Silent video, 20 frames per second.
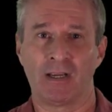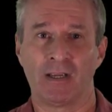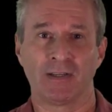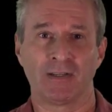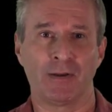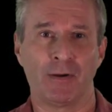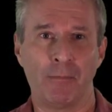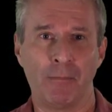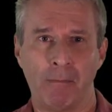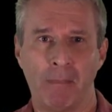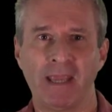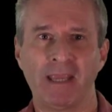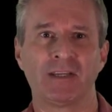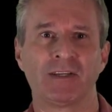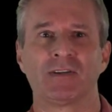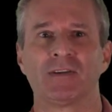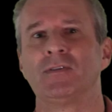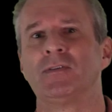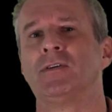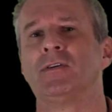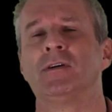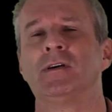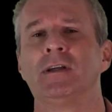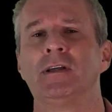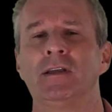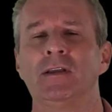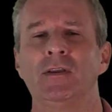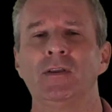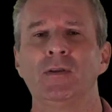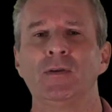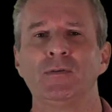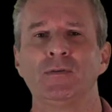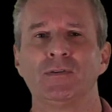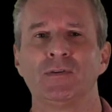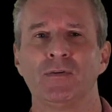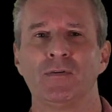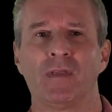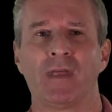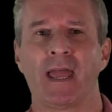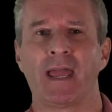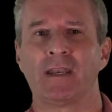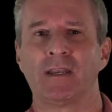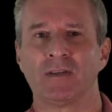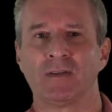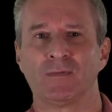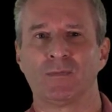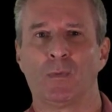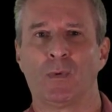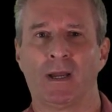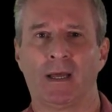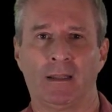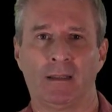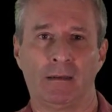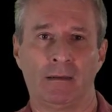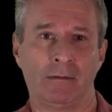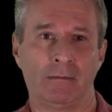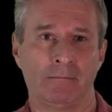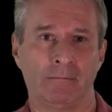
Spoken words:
So make sure you do that as well.